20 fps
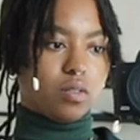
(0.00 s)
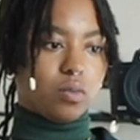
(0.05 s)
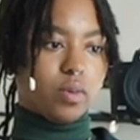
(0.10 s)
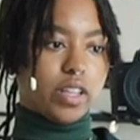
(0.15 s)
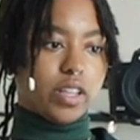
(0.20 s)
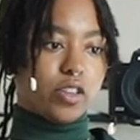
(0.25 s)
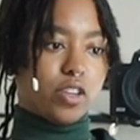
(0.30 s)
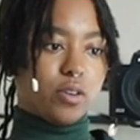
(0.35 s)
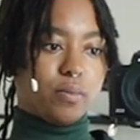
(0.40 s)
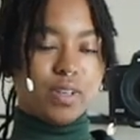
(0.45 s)

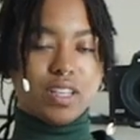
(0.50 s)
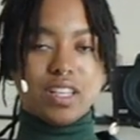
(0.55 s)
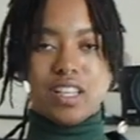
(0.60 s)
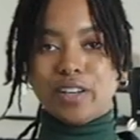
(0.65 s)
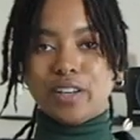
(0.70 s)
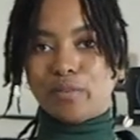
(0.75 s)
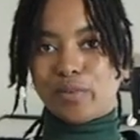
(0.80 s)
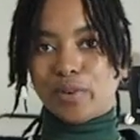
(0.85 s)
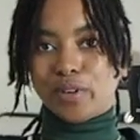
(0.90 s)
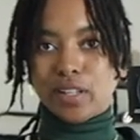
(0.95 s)
whether it be
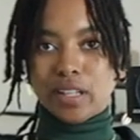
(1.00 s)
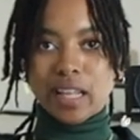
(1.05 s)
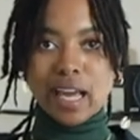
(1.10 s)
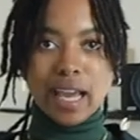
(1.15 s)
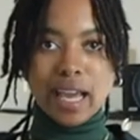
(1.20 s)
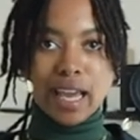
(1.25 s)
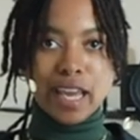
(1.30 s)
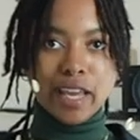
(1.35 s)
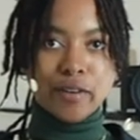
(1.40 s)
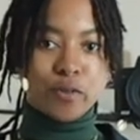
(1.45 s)
in real
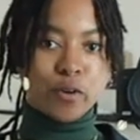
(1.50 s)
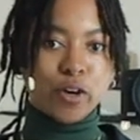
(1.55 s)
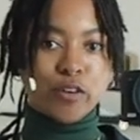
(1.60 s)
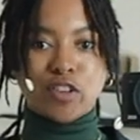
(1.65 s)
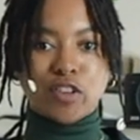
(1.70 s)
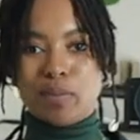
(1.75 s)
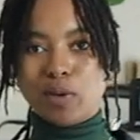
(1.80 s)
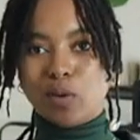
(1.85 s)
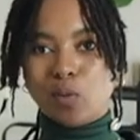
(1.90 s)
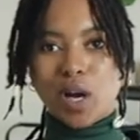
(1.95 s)
life or if
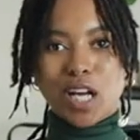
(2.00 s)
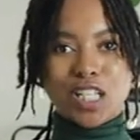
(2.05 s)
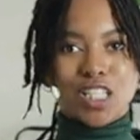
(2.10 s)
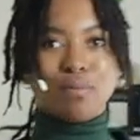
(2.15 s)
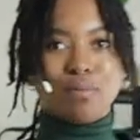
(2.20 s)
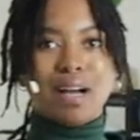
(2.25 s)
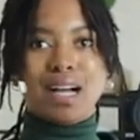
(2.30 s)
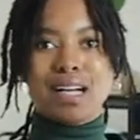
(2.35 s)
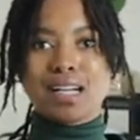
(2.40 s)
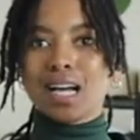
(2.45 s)
you've been
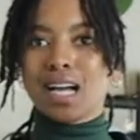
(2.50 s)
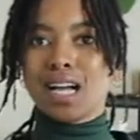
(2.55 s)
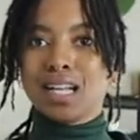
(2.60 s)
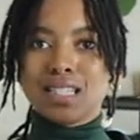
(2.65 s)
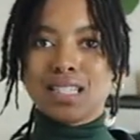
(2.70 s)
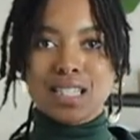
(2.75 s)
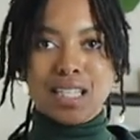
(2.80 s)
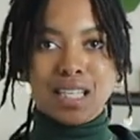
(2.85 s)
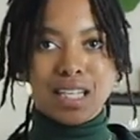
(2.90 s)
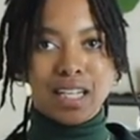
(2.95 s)
watching my
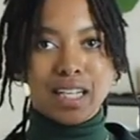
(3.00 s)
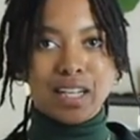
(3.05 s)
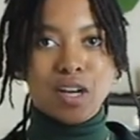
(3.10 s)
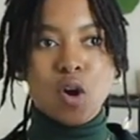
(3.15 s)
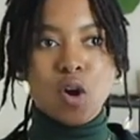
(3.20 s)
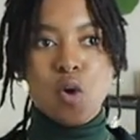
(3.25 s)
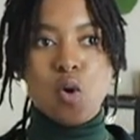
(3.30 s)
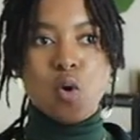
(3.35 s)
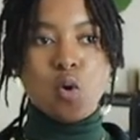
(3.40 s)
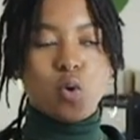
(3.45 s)
content
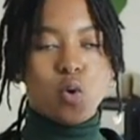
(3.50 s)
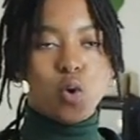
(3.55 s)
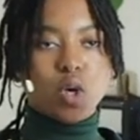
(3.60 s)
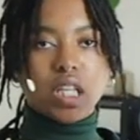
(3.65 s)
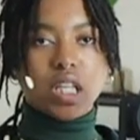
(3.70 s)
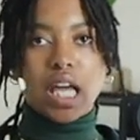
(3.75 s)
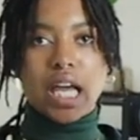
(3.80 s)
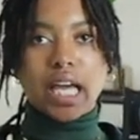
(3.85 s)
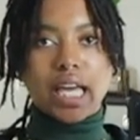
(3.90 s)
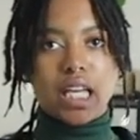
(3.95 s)
or
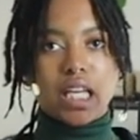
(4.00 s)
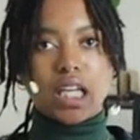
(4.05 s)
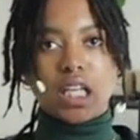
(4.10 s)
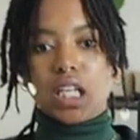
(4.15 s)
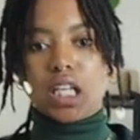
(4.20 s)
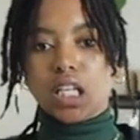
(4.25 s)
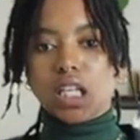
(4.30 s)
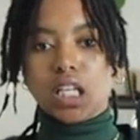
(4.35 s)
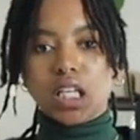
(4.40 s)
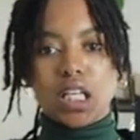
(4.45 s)
like,
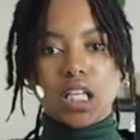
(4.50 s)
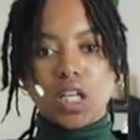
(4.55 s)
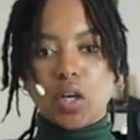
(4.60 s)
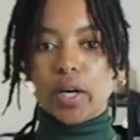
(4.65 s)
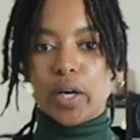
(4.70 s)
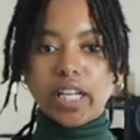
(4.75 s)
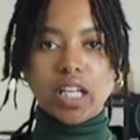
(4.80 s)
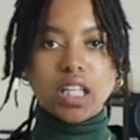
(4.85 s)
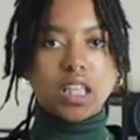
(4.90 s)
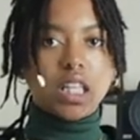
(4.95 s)

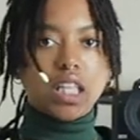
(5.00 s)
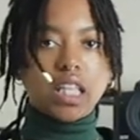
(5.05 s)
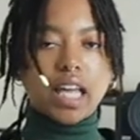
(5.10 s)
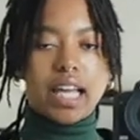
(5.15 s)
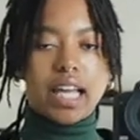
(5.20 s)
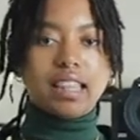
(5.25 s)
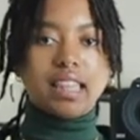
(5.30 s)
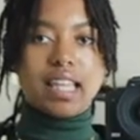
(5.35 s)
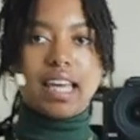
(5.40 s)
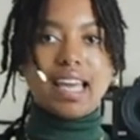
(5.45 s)
or anything
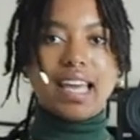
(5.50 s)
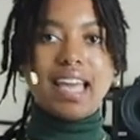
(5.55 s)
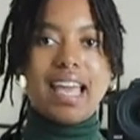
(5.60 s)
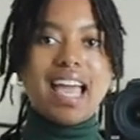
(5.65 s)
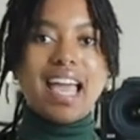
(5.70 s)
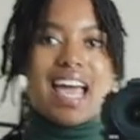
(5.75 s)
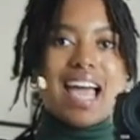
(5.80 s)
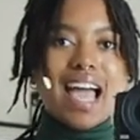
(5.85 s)
like that,